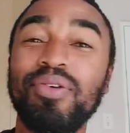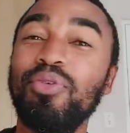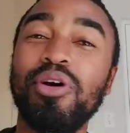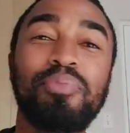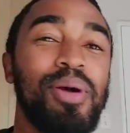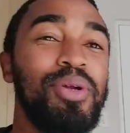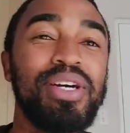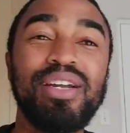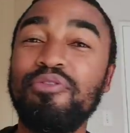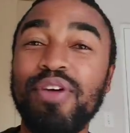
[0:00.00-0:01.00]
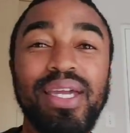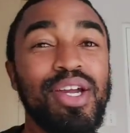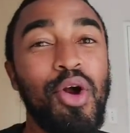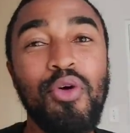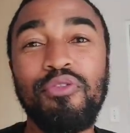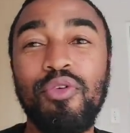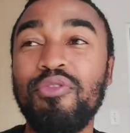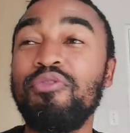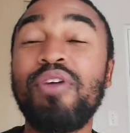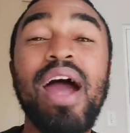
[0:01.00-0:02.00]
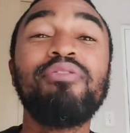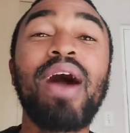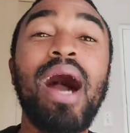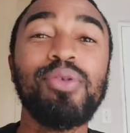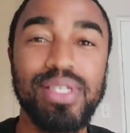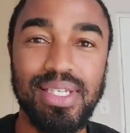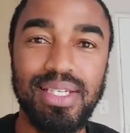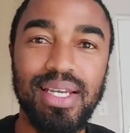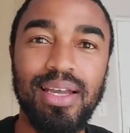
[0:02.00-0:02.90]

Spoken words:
we were probably going to fucking go for 5 hours.